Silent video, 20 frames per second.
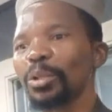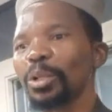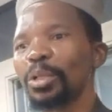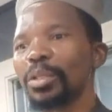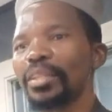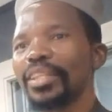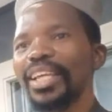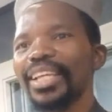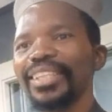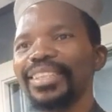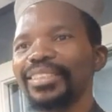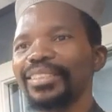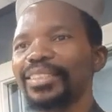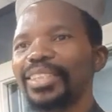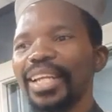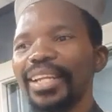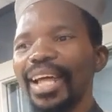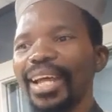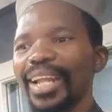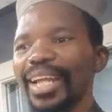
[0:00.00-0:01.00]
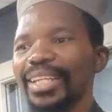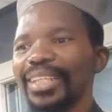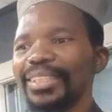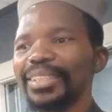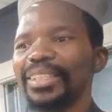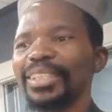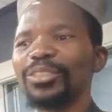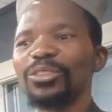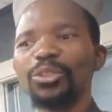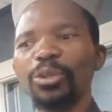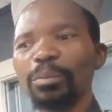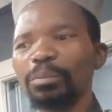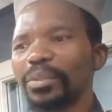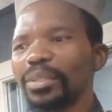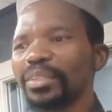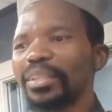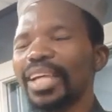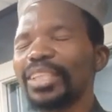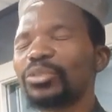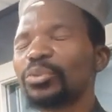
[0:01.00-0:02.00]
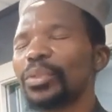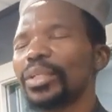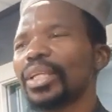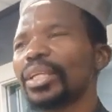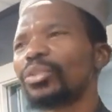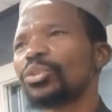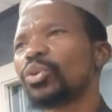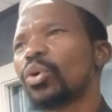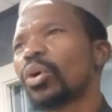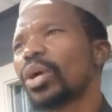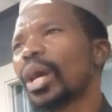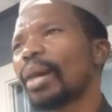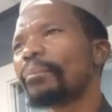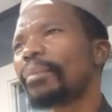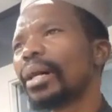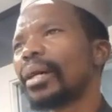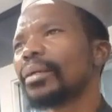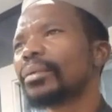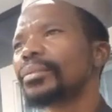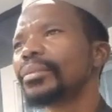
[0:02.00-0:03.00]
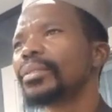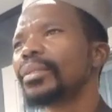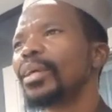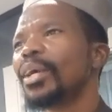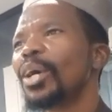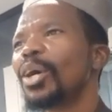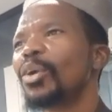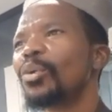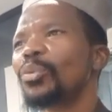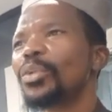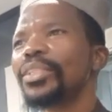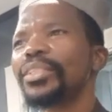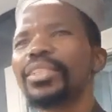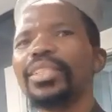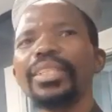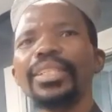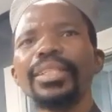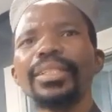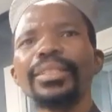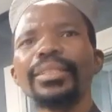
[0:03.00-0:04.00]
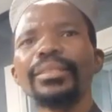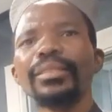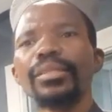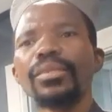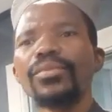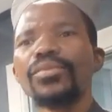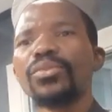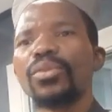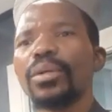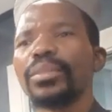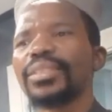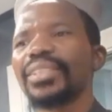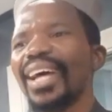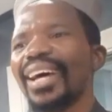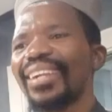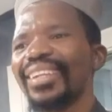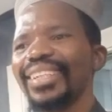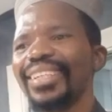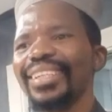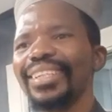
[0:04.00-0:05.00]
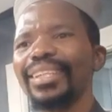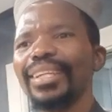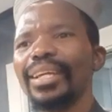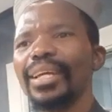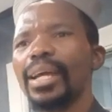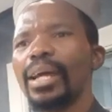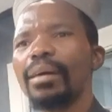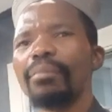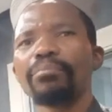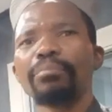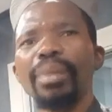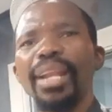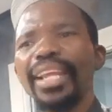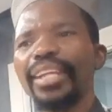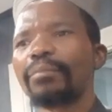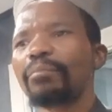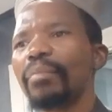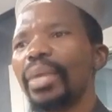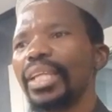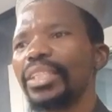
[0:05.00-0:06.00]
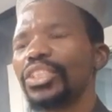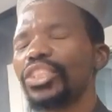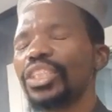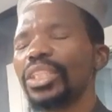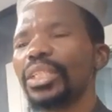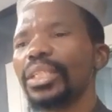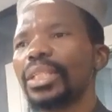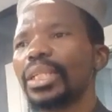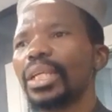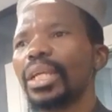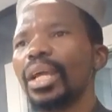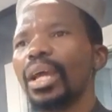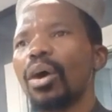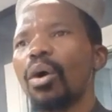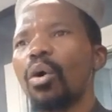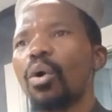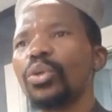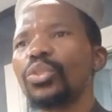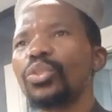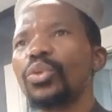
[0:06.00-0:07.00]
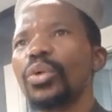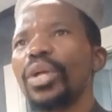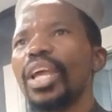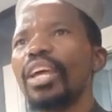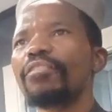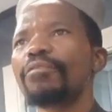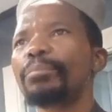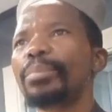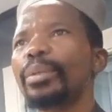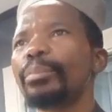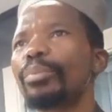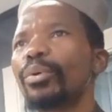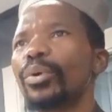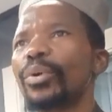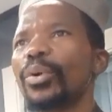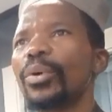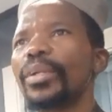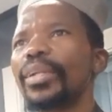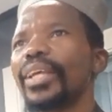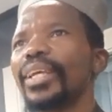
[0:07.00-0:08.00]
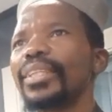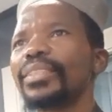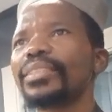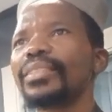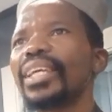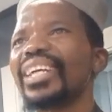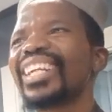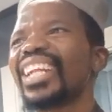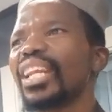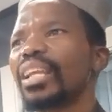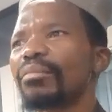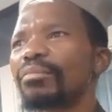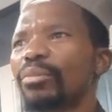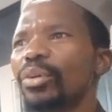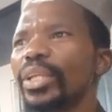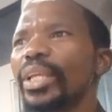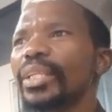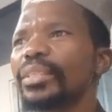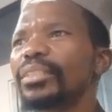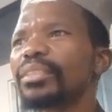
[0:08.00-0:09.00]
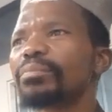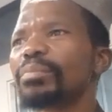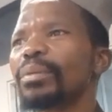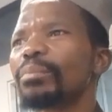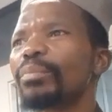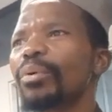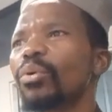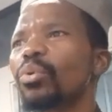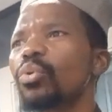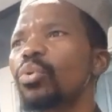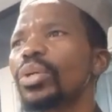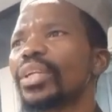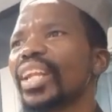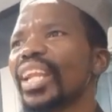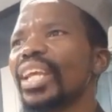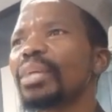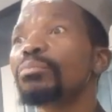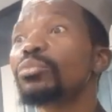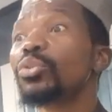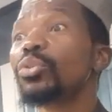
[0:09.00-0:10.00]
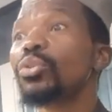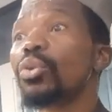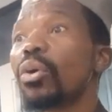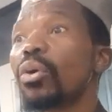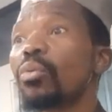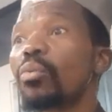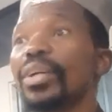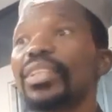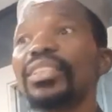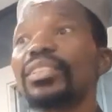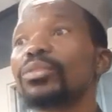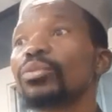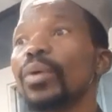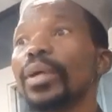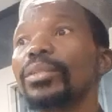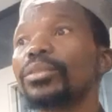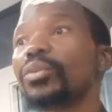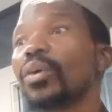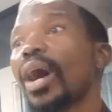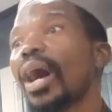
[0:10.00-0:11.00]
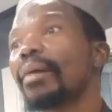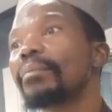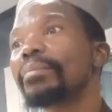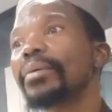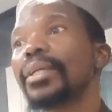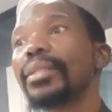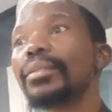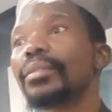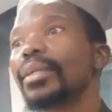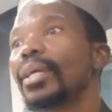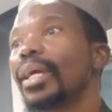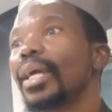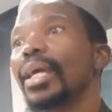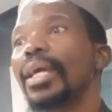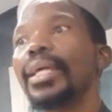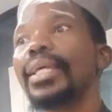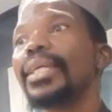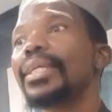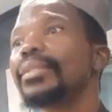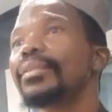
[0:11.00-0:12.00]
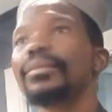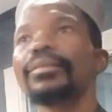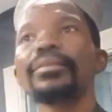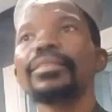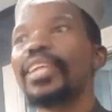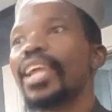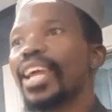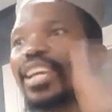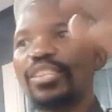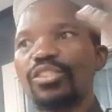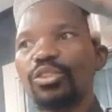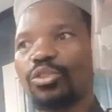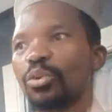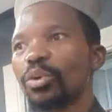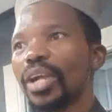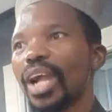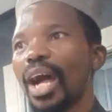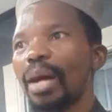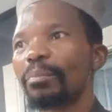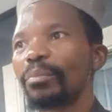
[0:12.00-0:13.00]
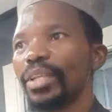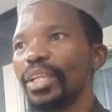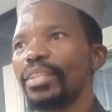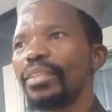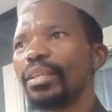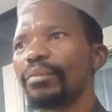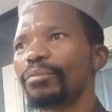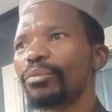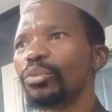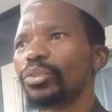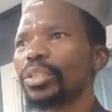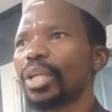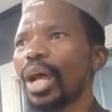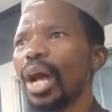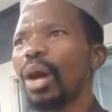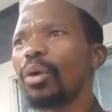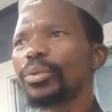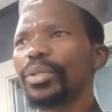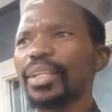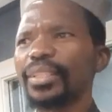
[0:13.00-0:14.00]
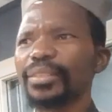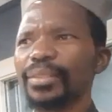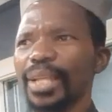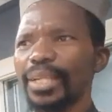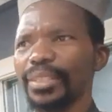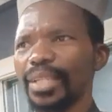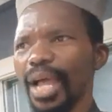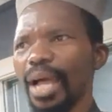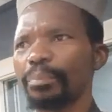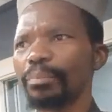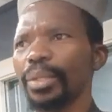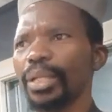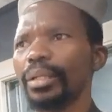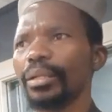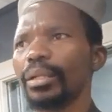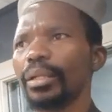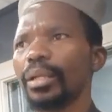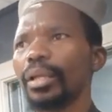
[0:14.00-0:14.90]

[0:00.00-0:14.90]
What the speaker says: there is generally this topic that we can talk about, which is sorcery, black magic, or you have people known as the clairvoyants, people who claim to know what is going to happen in years to come in the future. How does that happen?